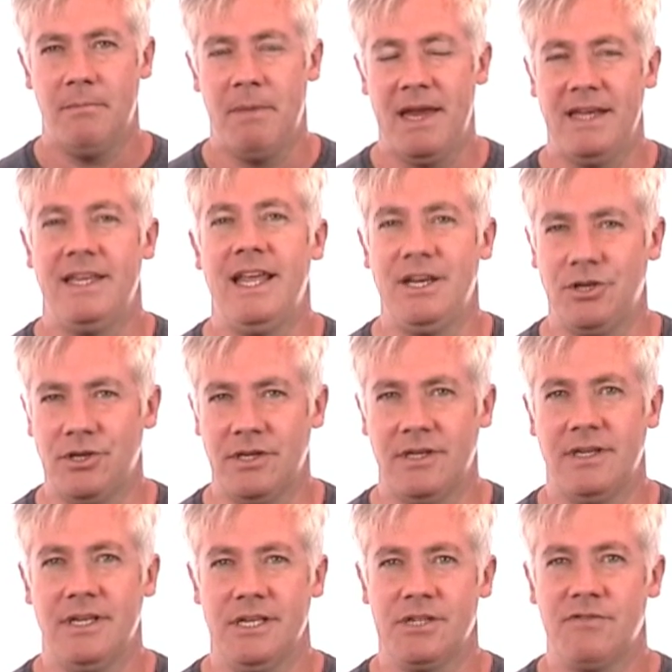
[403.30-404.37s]

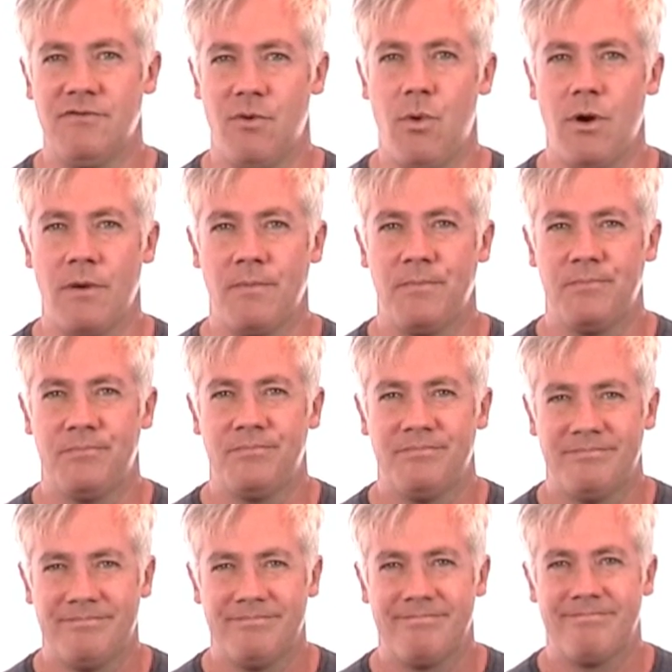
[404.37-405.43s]
meditation is for.
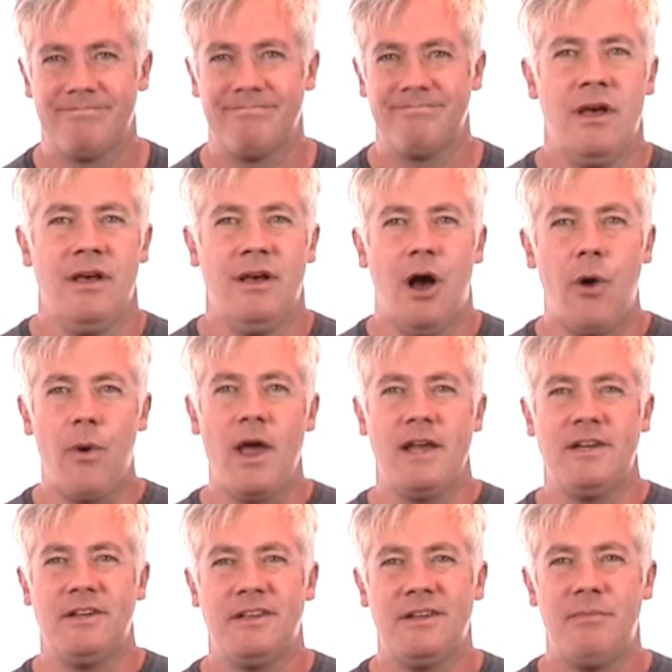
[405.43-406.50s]
All
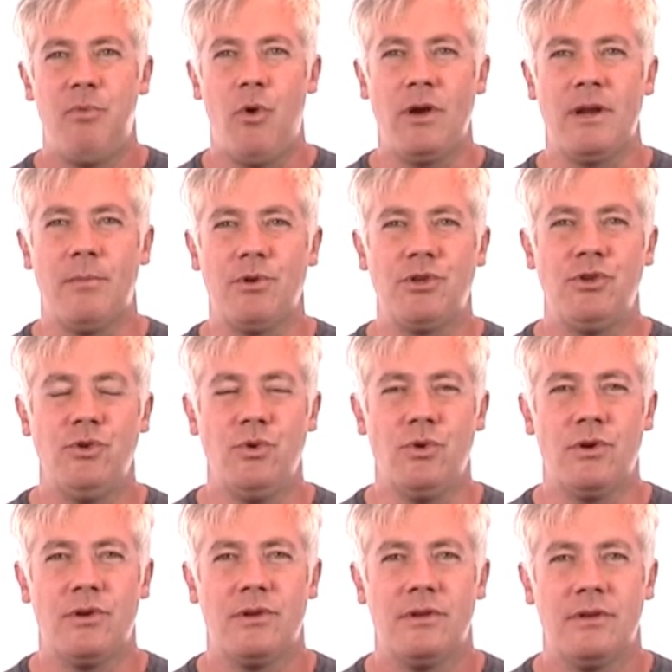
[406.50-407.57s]
right, point number
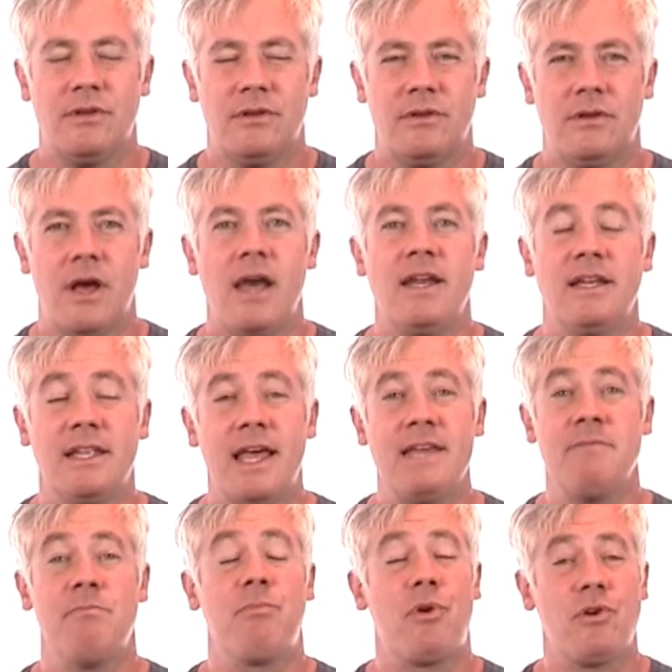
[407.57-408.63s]
2. An
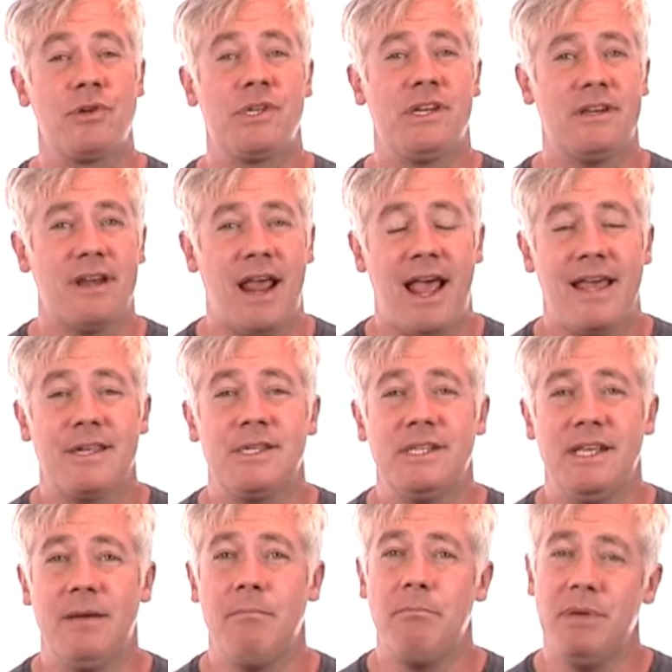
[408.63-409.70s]
enlightened person has
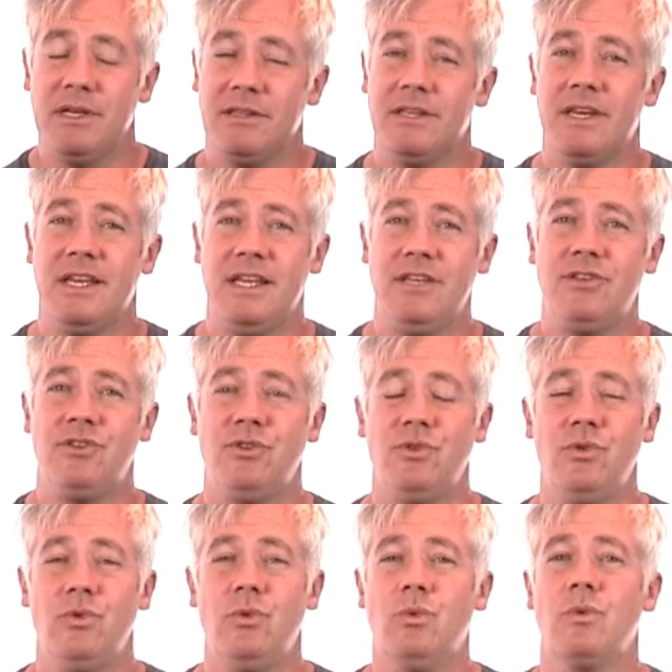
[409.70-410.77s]
the ability
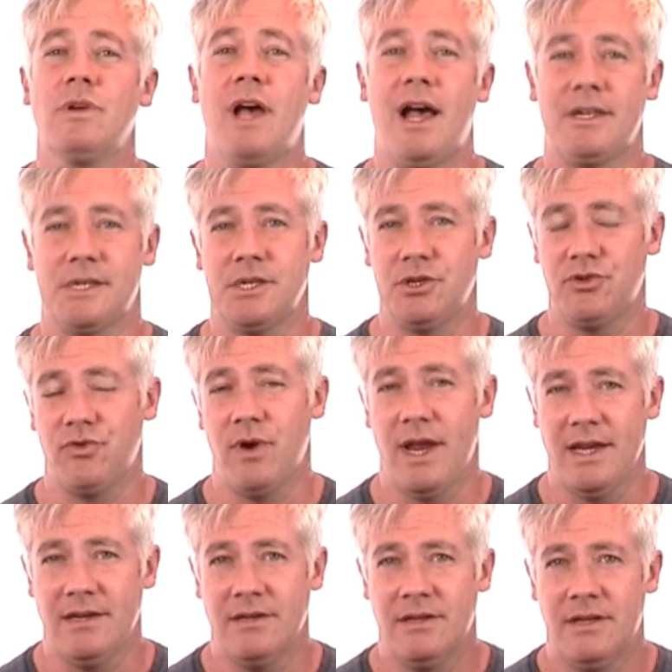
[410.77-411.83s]
to
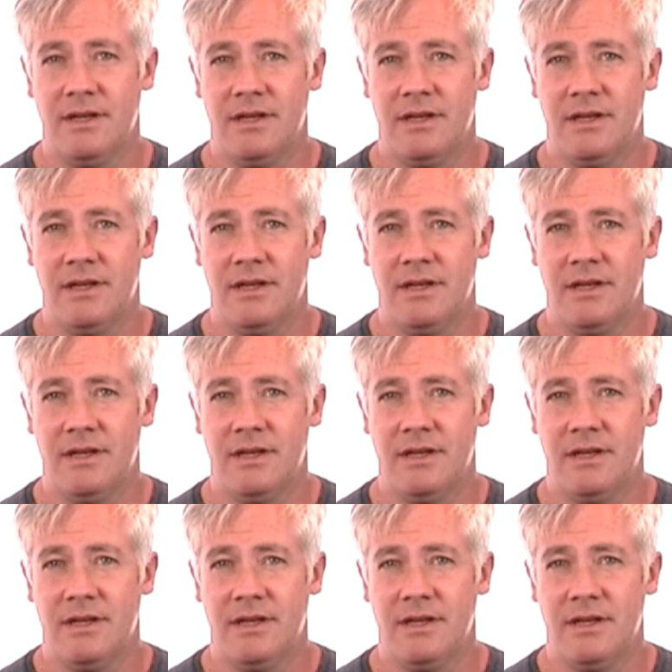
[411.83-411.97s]
concentrate.